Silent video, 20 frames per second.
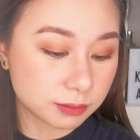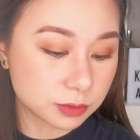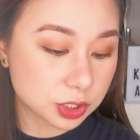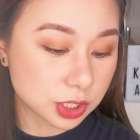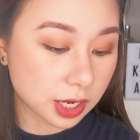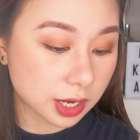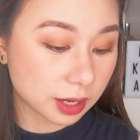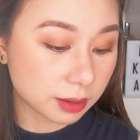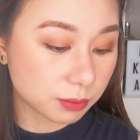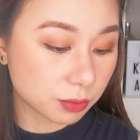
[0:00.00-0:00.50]

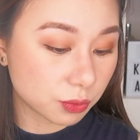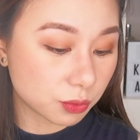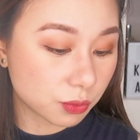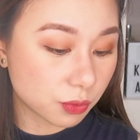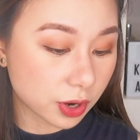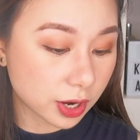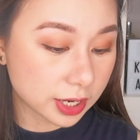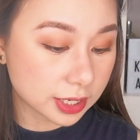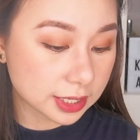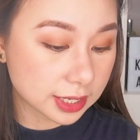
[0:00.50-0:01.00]
Time
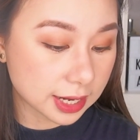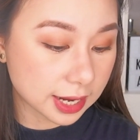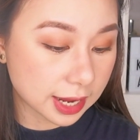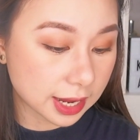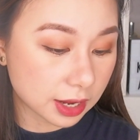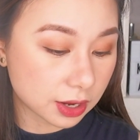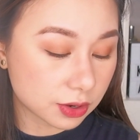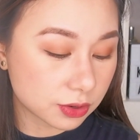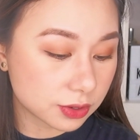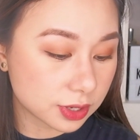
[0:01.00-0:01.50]
right
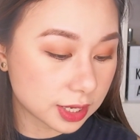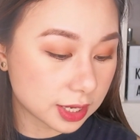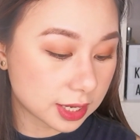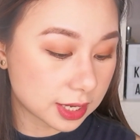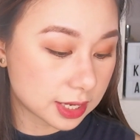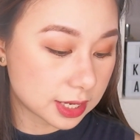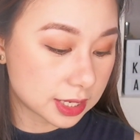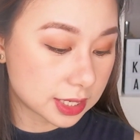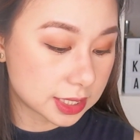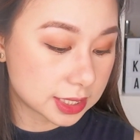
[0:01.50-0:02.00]
now
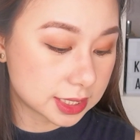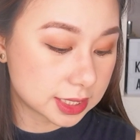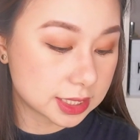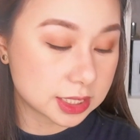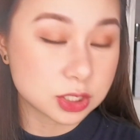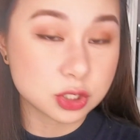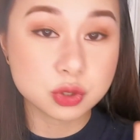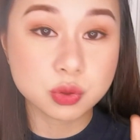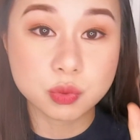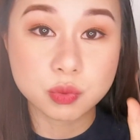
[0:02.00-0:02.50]

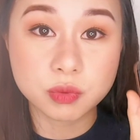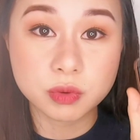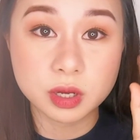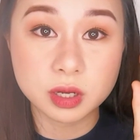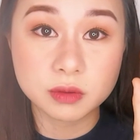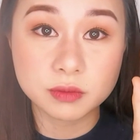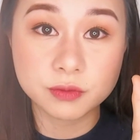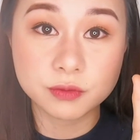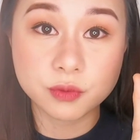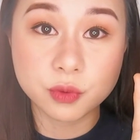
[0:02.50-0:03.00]
is
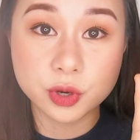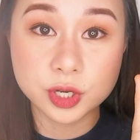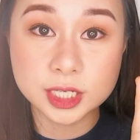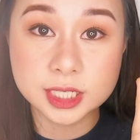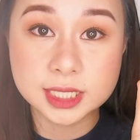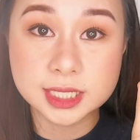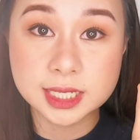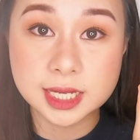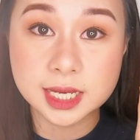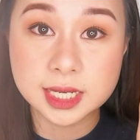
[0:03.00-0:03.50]

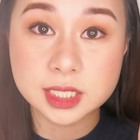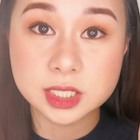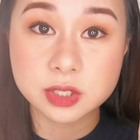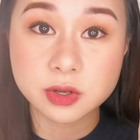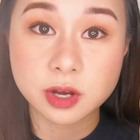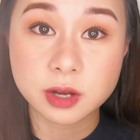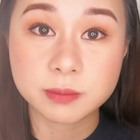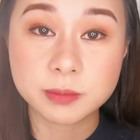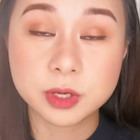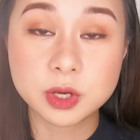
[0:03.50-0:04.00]
12:46,
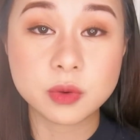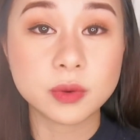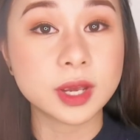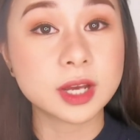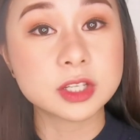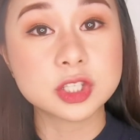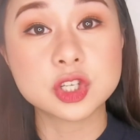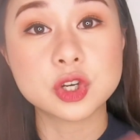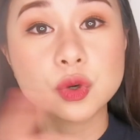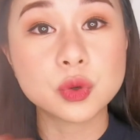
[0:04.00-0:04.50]
so I'll be going
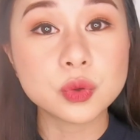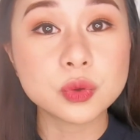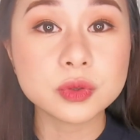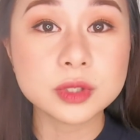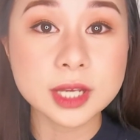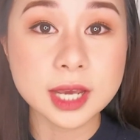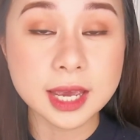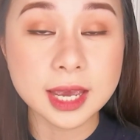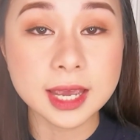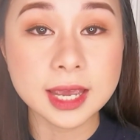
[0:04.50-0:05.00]
out the whole
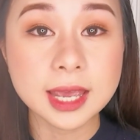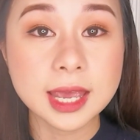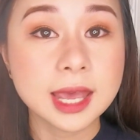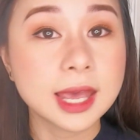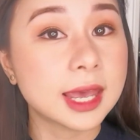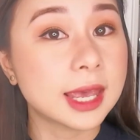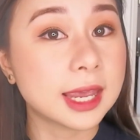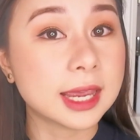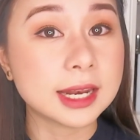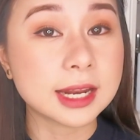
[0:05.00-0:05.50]
day,
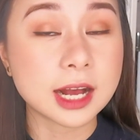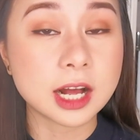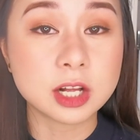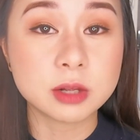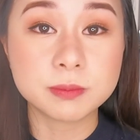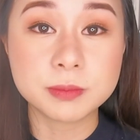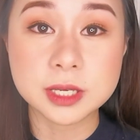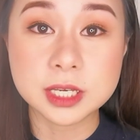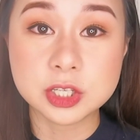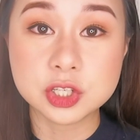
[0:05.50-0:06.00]
and
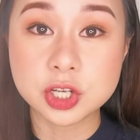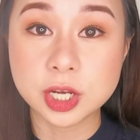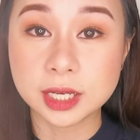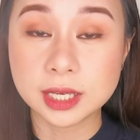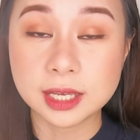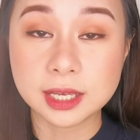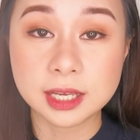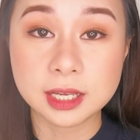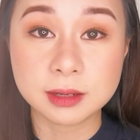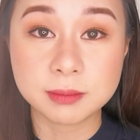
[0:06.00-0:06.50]
I'll be
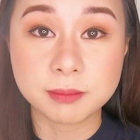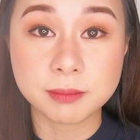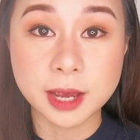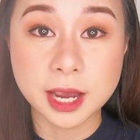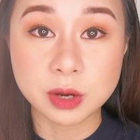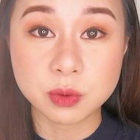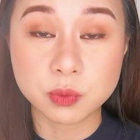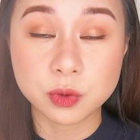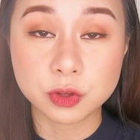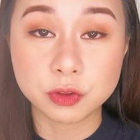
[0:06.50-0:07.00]
checking in
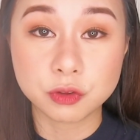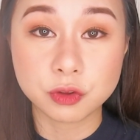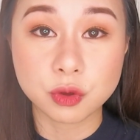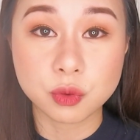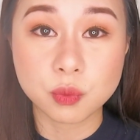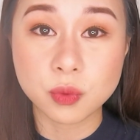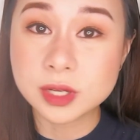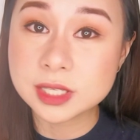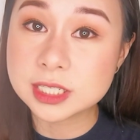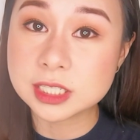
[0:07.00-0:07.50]
back with
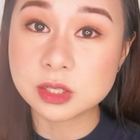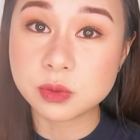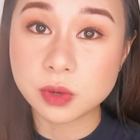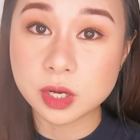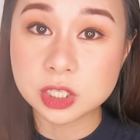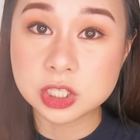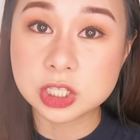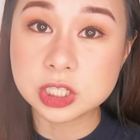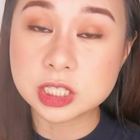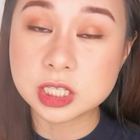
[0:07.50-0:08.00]
you once in a
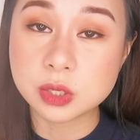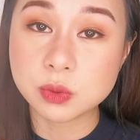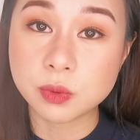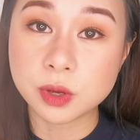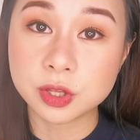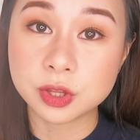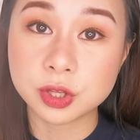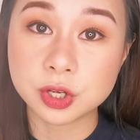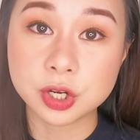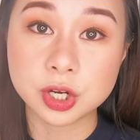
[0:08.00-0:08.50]
while to see
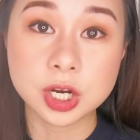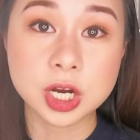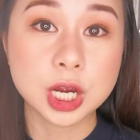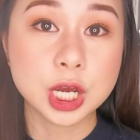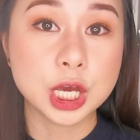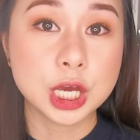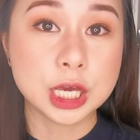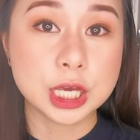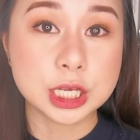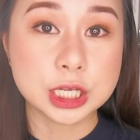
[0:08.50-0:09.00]
whether
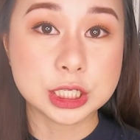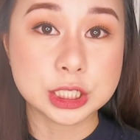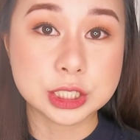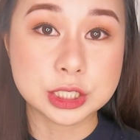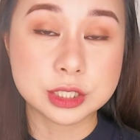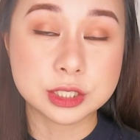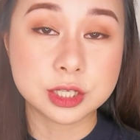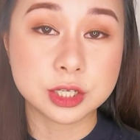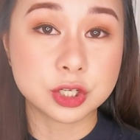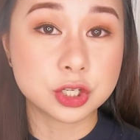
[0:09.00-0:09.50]

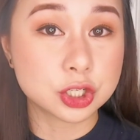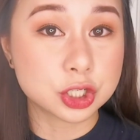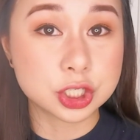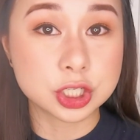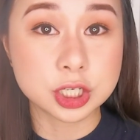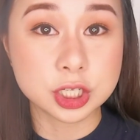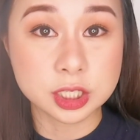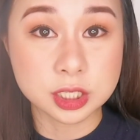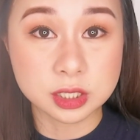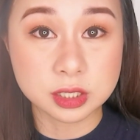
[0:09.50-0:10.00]
is the
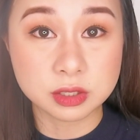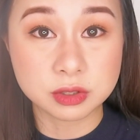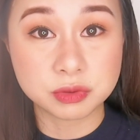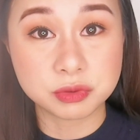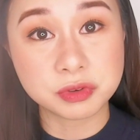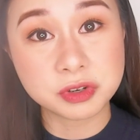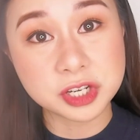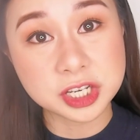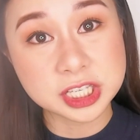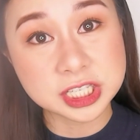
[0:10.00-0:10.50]
cushion
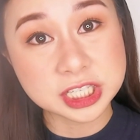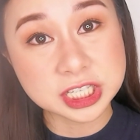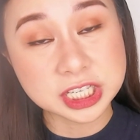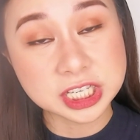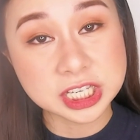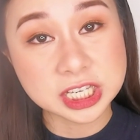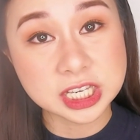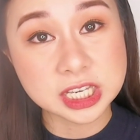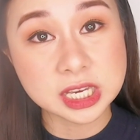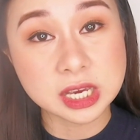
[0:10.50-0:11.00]

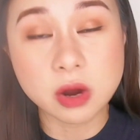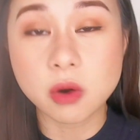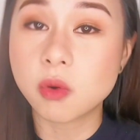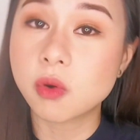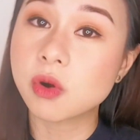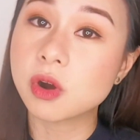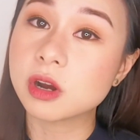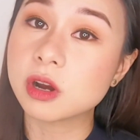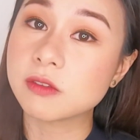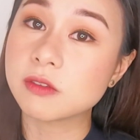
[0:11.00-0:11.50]
greasy
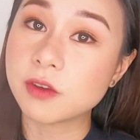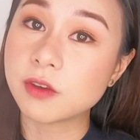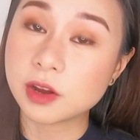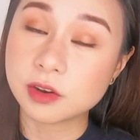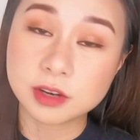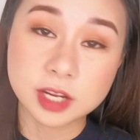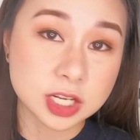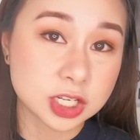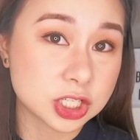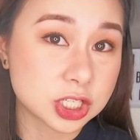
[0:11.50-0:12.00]
or the
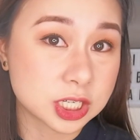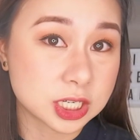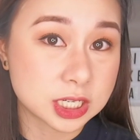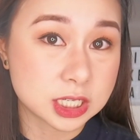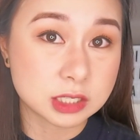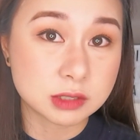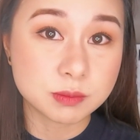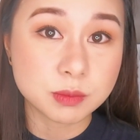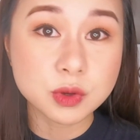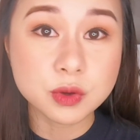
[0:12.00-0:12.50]
foundation
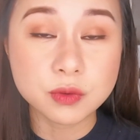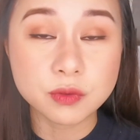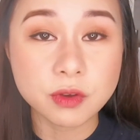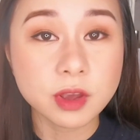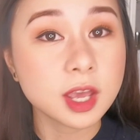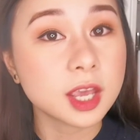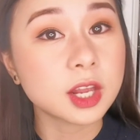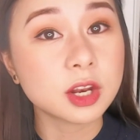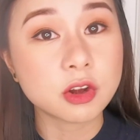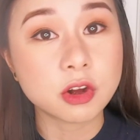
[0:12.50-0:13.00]
is
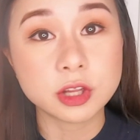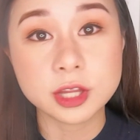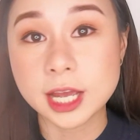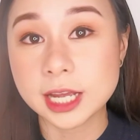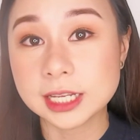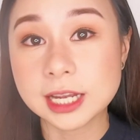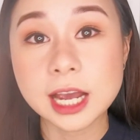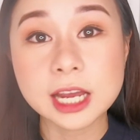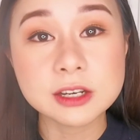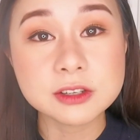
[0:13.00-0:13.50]
moving and all
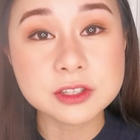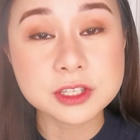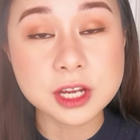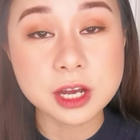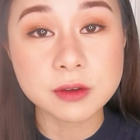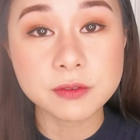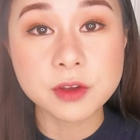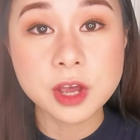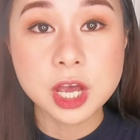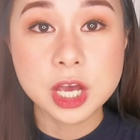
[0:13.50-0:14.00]
that kind of
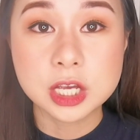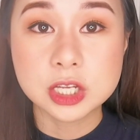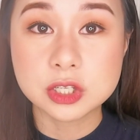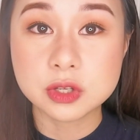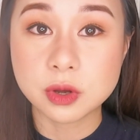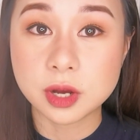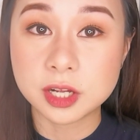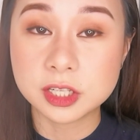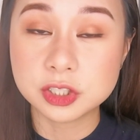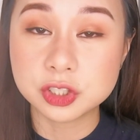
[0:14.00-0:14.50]
stuff.
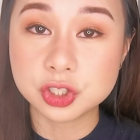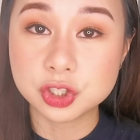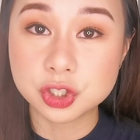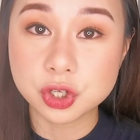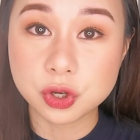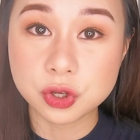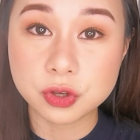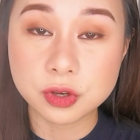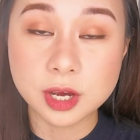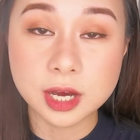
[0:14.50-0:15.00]
So I'll
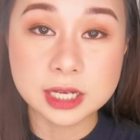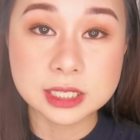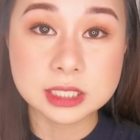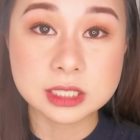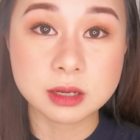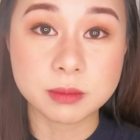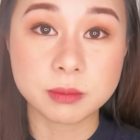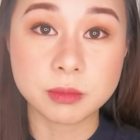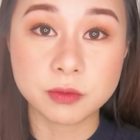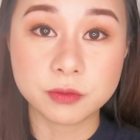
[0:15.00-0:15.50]
show you guys
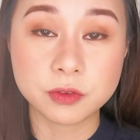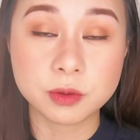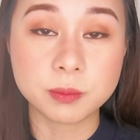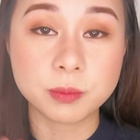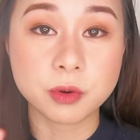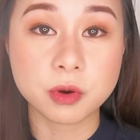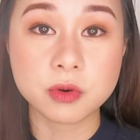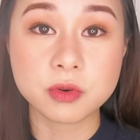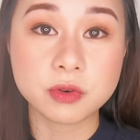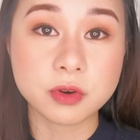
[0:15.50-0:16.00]
some of the
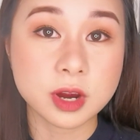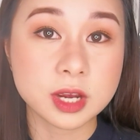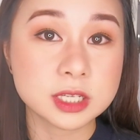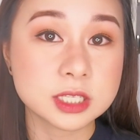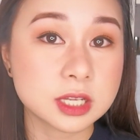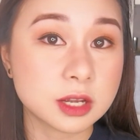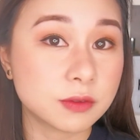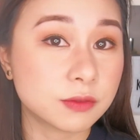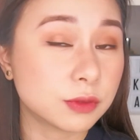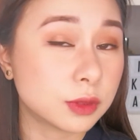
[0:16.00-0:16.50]

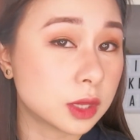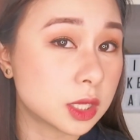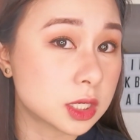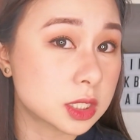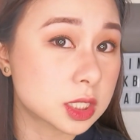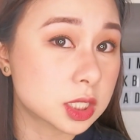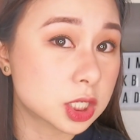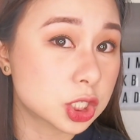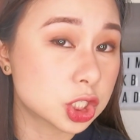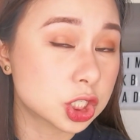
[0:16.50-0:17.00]
progress of
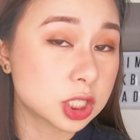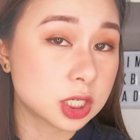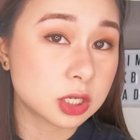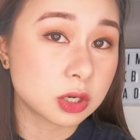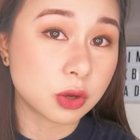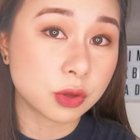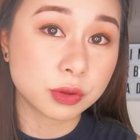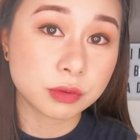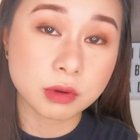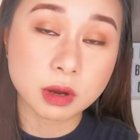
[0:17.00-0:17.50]
this cushion
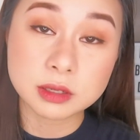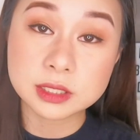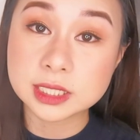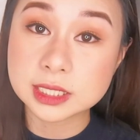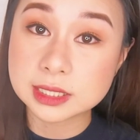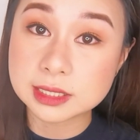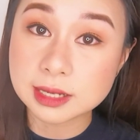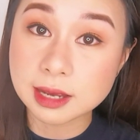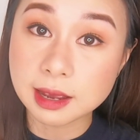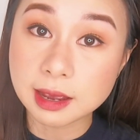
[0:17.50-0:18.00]
all throughout the
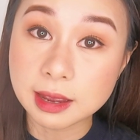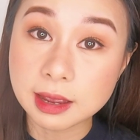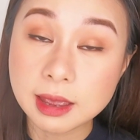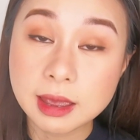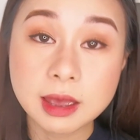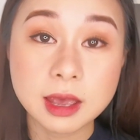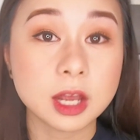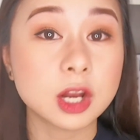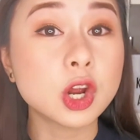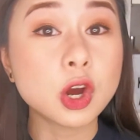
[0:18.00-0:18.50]
day,
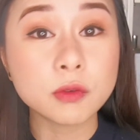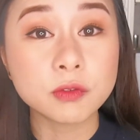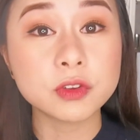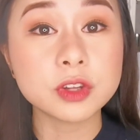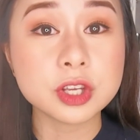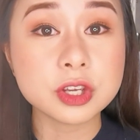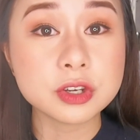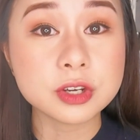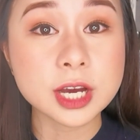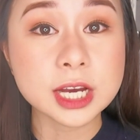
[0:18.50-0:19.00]
and
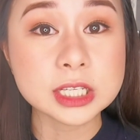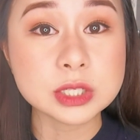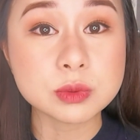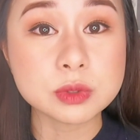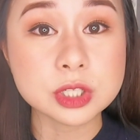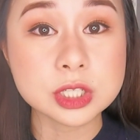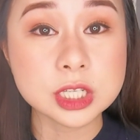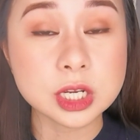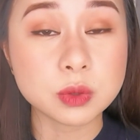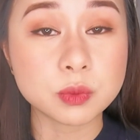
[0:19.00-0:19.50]
hopefully you guys
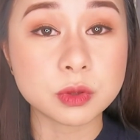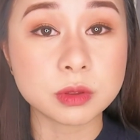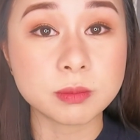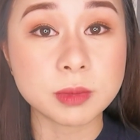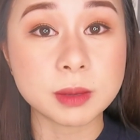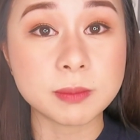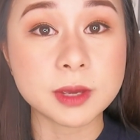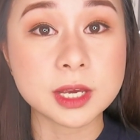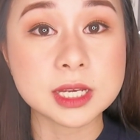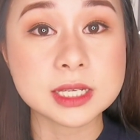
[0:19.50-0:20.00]
will stick with
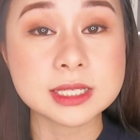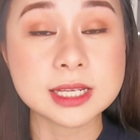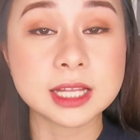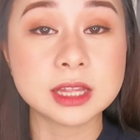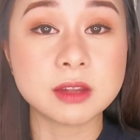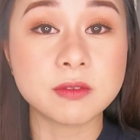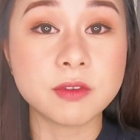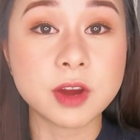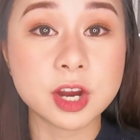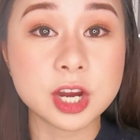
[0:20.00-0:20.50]
me because
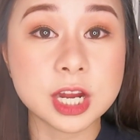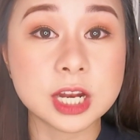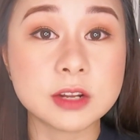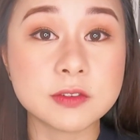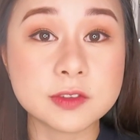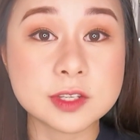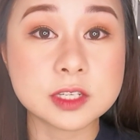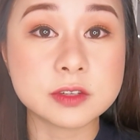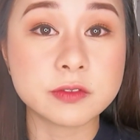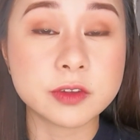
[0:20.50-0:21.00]
at the very end
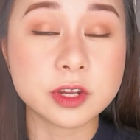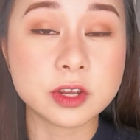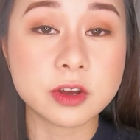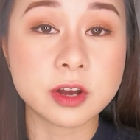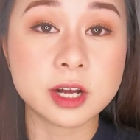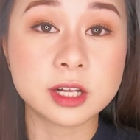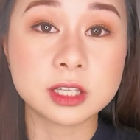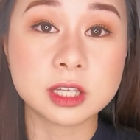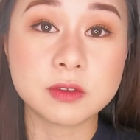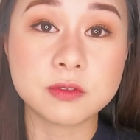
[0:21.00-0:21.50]
of this video,
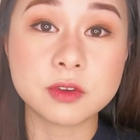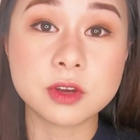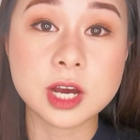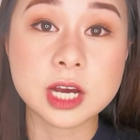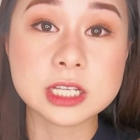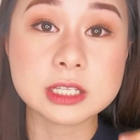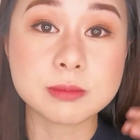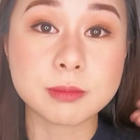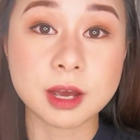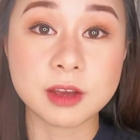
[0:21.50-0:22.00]
I'll give you
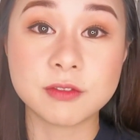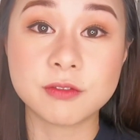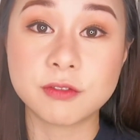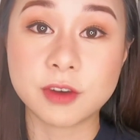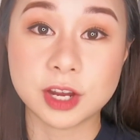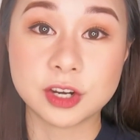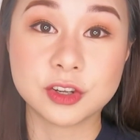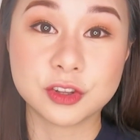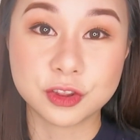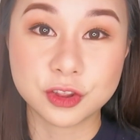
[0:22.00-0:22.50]
guys my
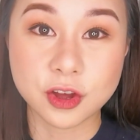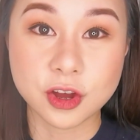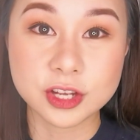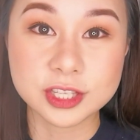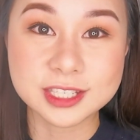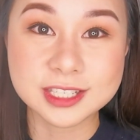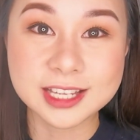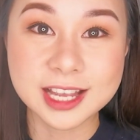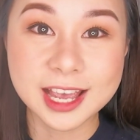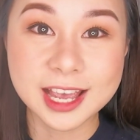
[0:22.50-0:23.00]
final thoughts.